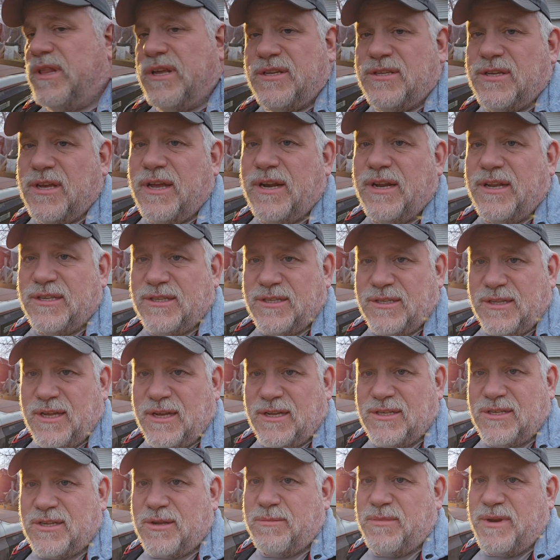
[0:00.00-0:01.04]
the sun has
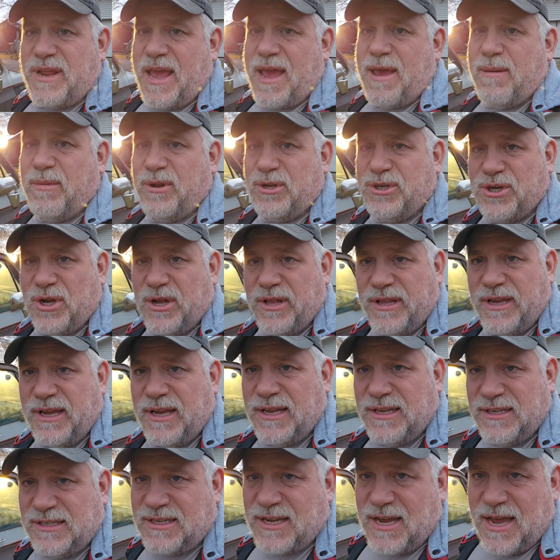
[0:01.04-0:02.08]
done some damage on the
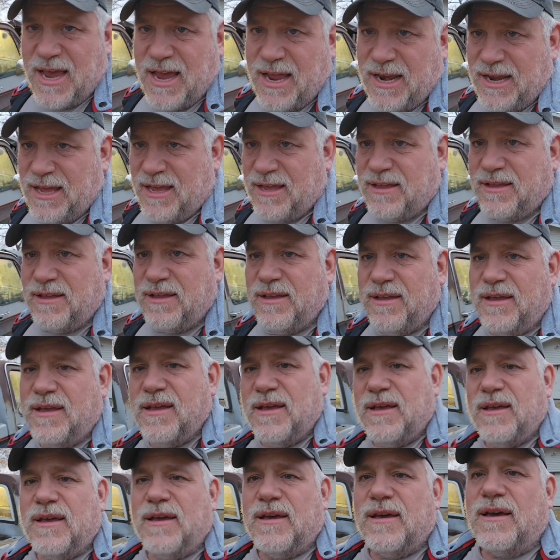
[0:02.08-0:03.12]
inside.
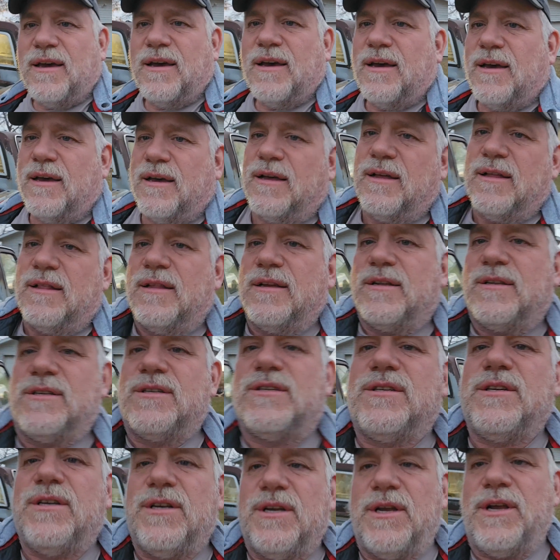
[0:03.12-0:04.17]

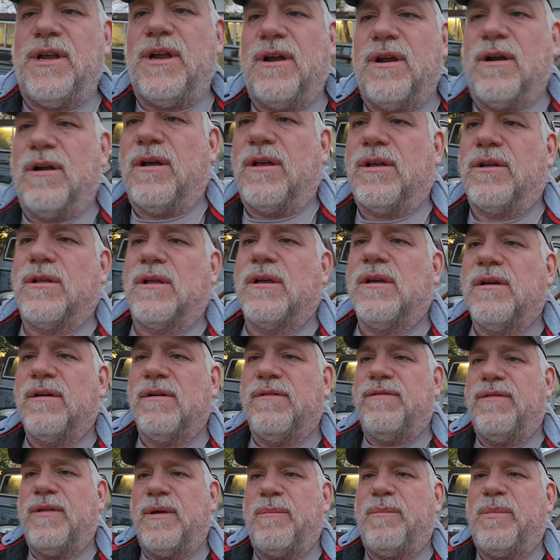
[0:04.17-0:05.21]
Let's see here. I'll
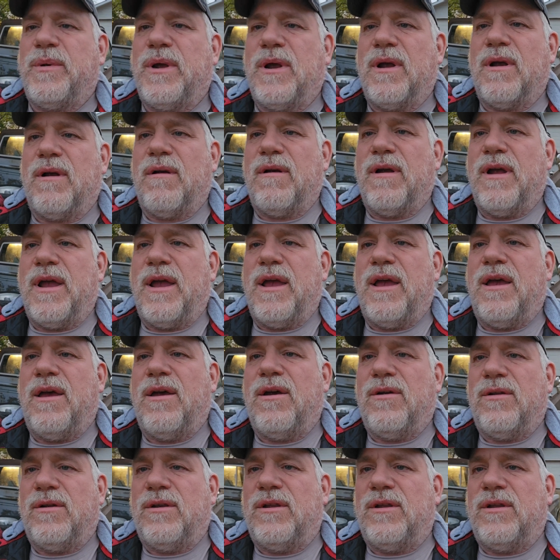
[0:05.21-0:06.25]
flip you
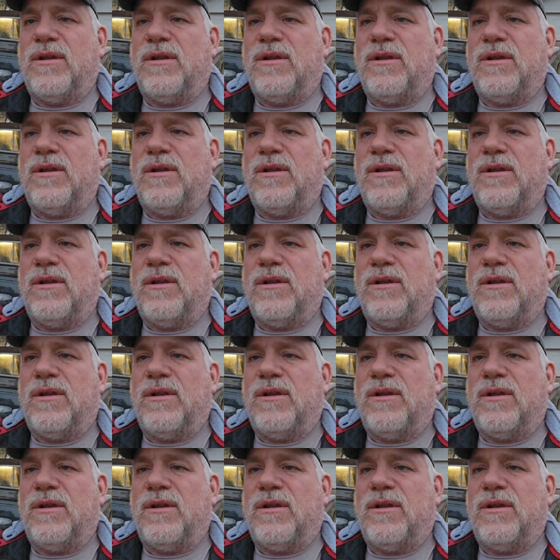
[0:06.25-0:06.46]
around.